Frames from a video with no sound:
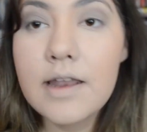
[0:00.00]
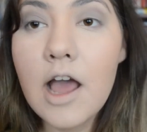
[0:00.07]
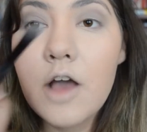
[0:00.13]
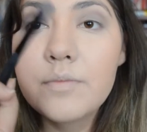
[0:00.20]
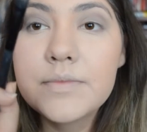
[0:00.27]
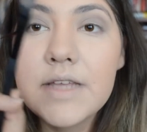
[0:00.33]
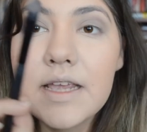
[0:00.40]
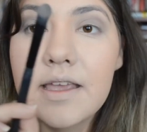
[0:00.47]
Now
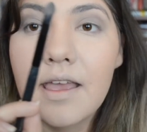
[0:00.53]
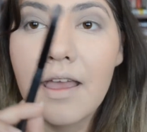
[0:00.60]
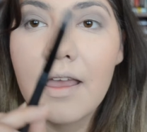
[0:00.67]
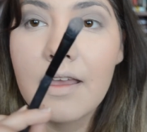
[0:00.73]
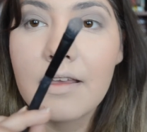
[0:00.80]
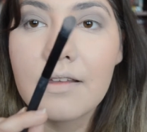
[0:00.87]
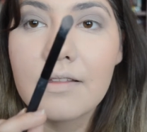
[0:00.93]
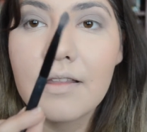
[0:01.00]
I'm
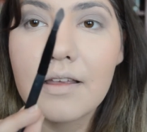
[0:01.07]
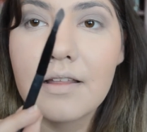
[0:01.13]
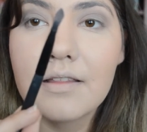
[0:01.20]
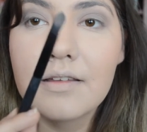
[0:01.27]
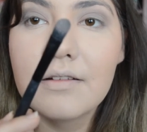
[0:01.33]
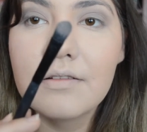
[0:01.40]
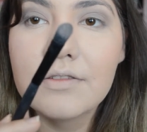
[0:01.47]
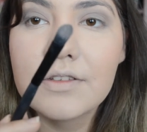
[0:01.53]
taking, like, a
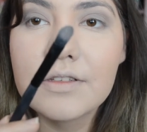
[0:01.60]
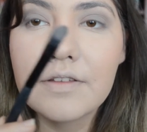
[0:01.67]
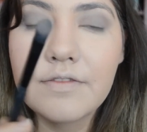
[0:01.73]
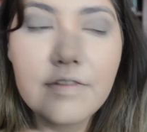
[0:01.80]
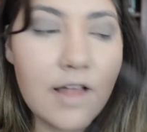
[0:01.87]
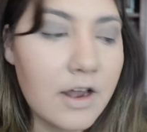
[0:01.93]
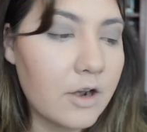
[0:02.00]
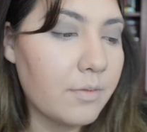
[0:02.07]
little, just a
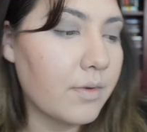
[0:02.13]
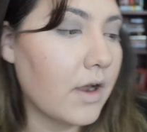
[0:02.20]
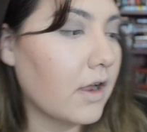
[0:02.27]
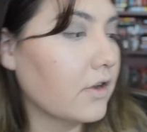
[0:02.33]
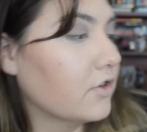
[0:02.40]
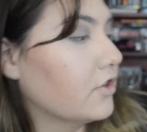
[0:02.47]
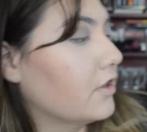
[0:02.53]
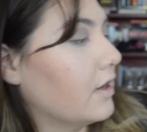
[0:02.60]
flatter
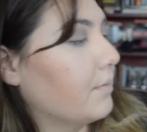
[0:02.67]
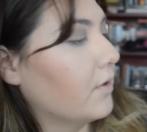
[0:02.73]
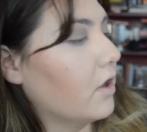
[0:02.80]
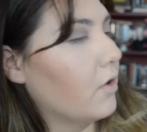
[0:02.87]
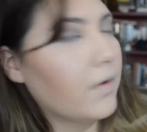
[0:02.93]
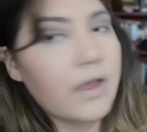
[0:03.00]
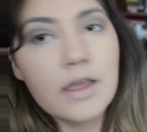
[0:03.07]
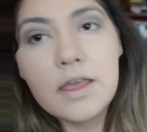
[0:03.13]
brush, and I'm
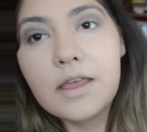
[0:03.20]
going